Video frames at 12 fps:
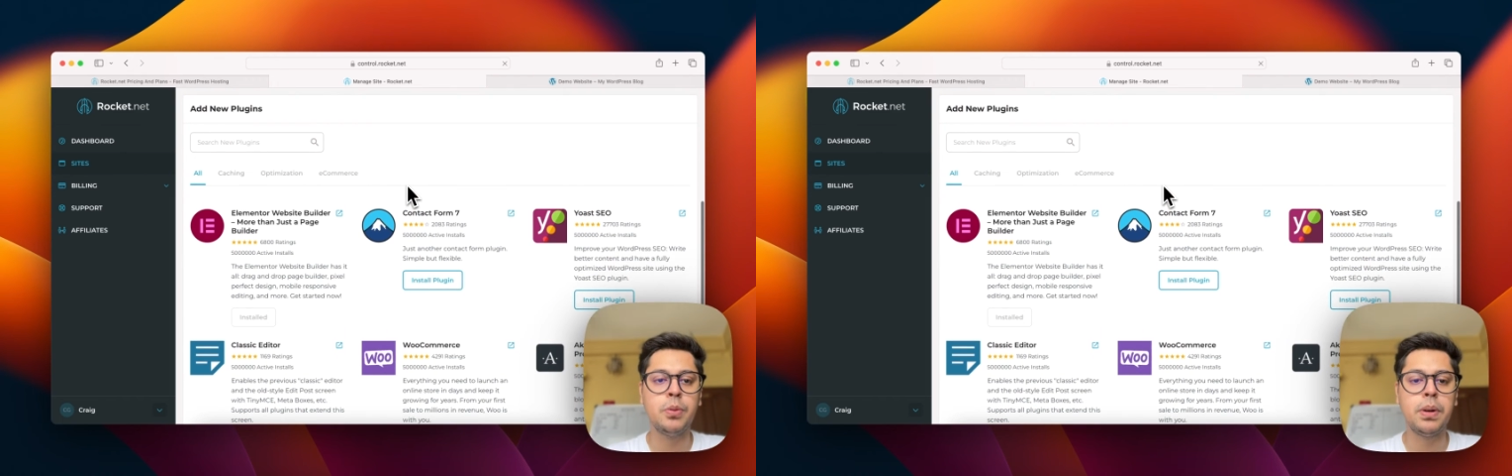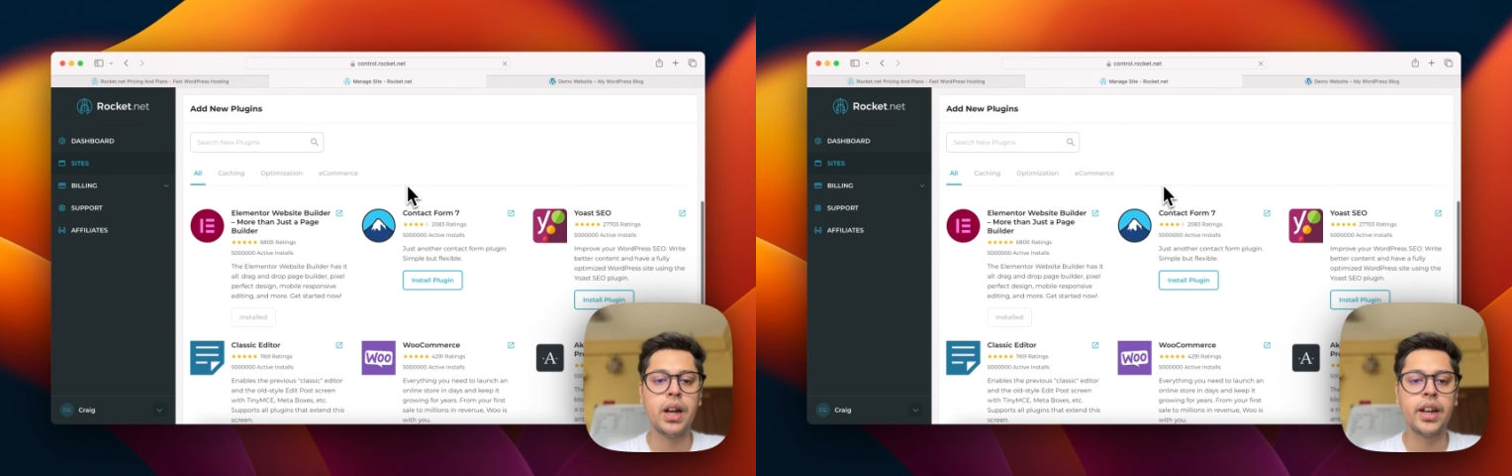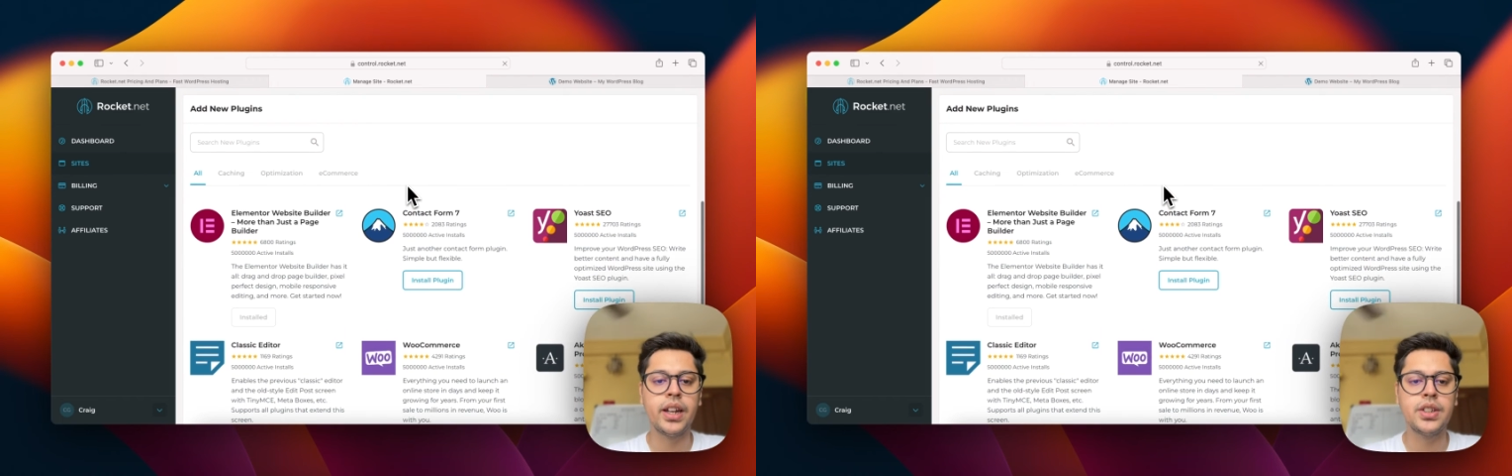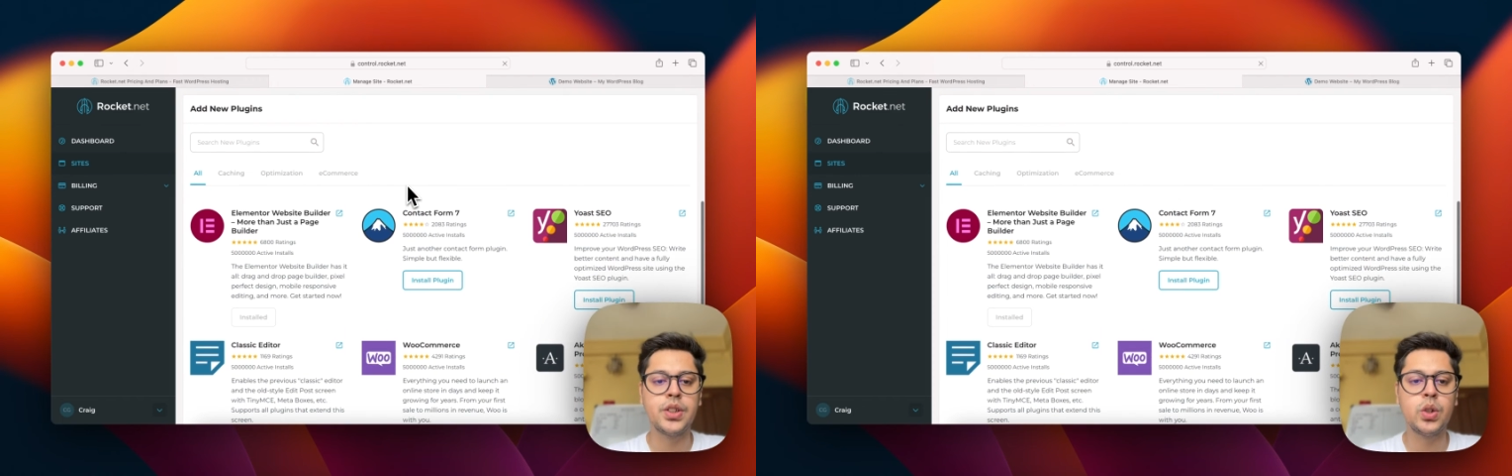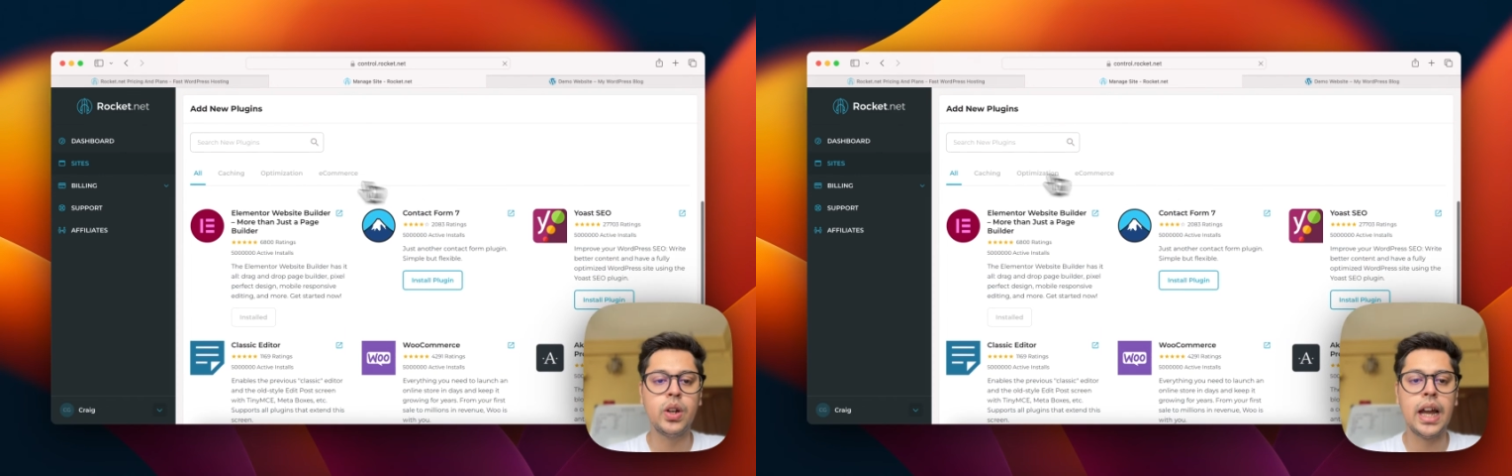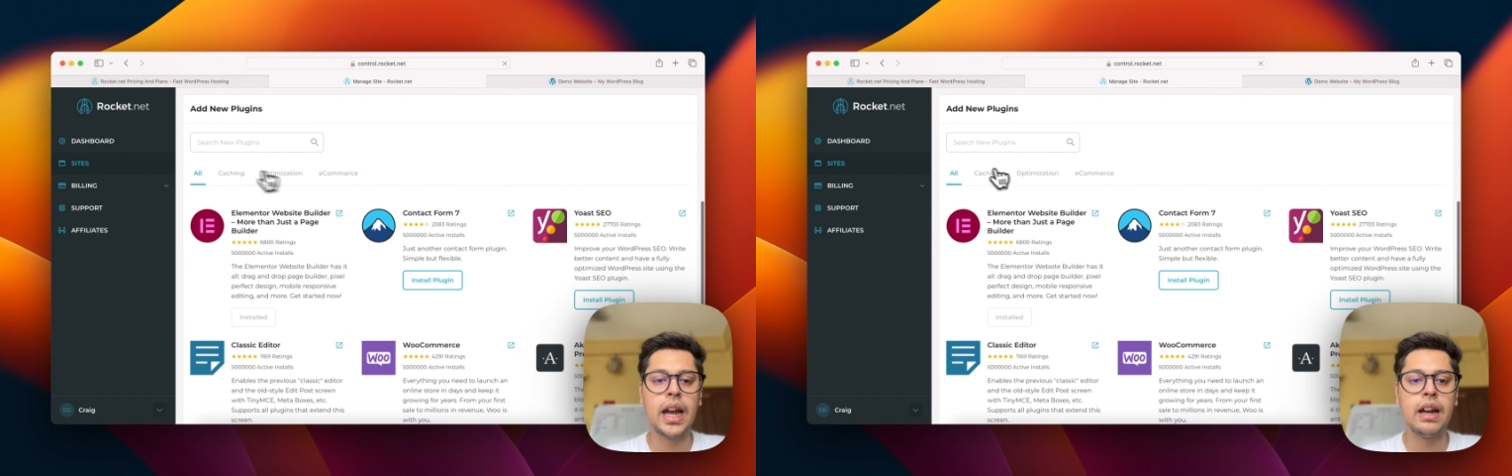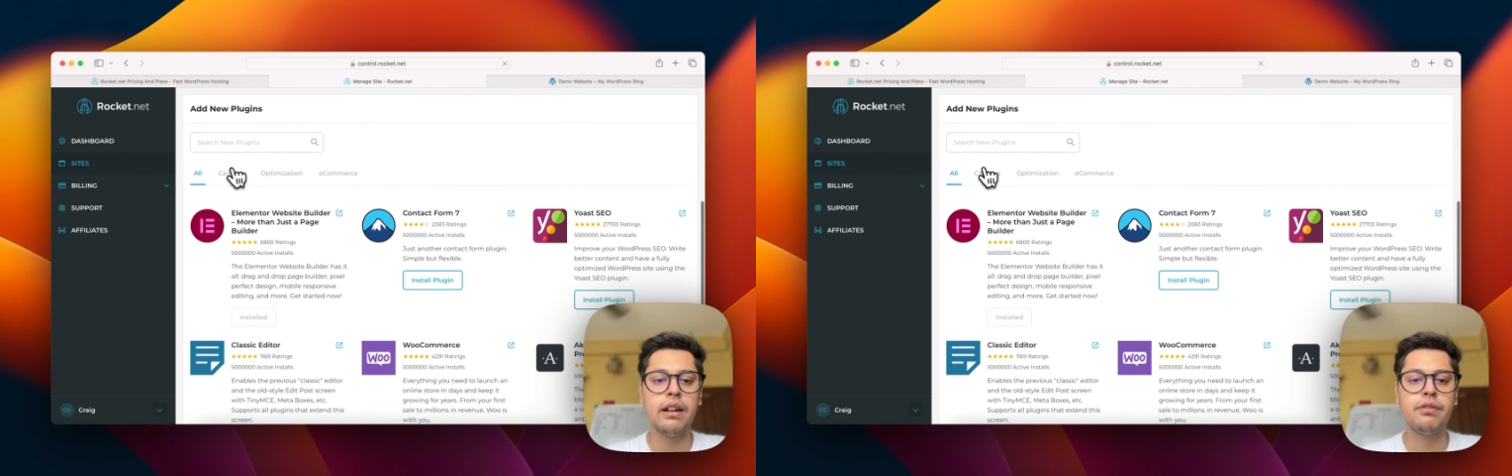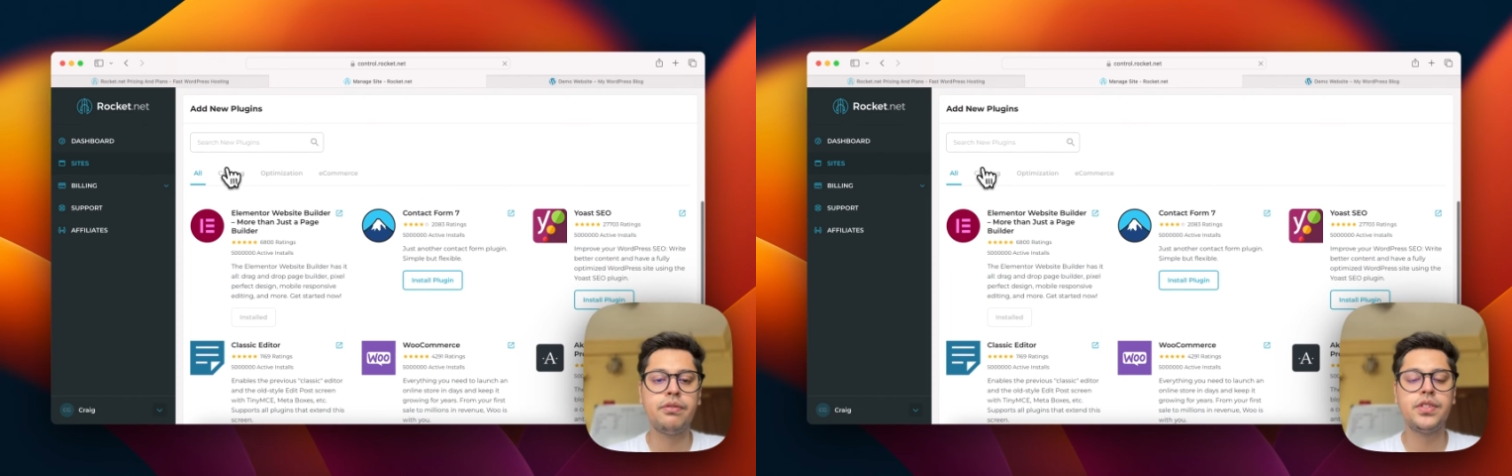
in add new plugins,